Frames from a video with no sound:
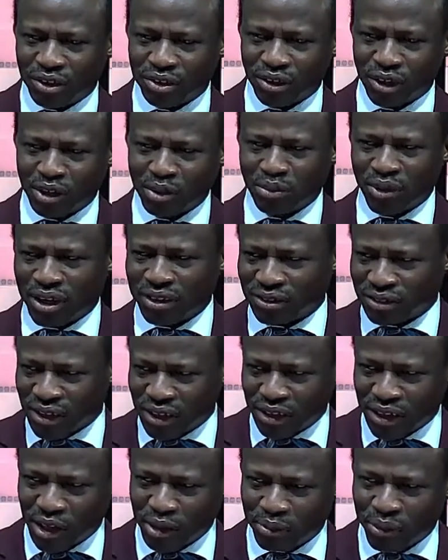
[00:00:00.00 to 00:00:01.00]
your neighbor, say,
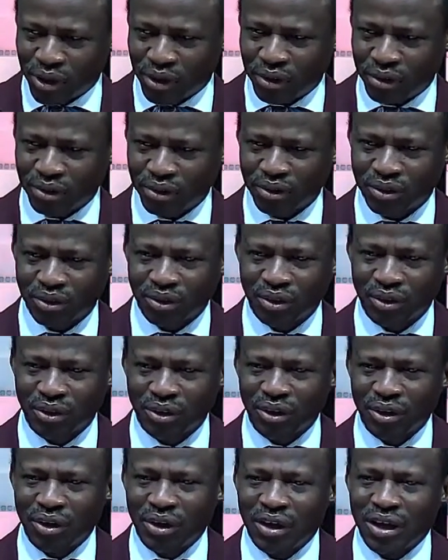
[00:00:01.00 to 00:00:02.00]
neighbor,
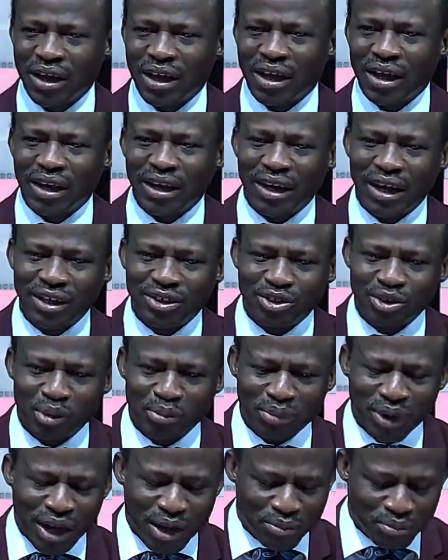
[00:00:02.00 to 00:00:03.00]
let your
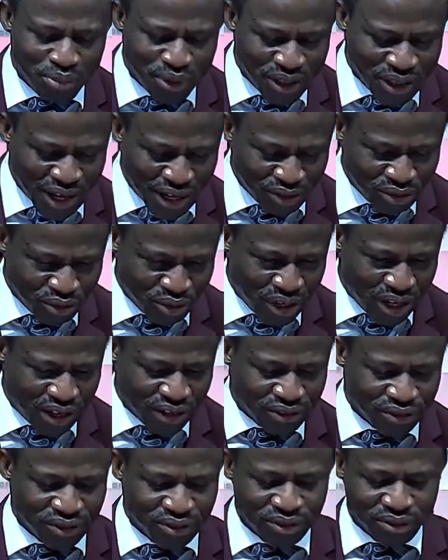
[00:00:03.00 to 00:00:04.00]
mind be at
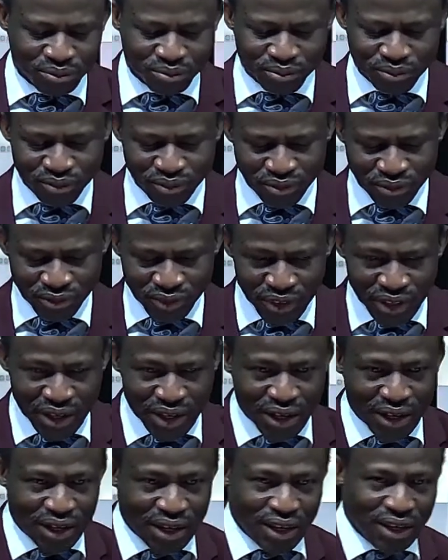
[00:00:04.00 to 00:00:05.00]
rest.
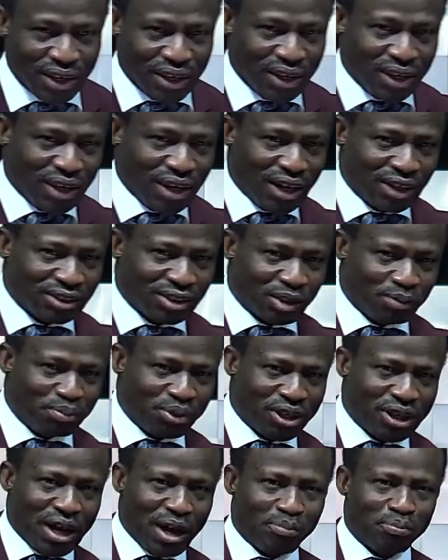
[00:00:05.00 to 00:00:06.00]
Let it
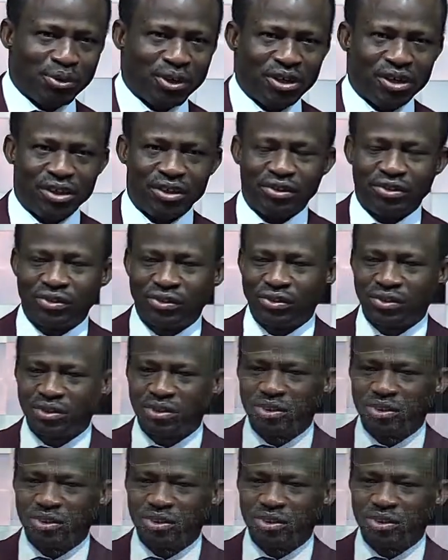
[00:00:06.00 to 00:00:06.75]
be at peace,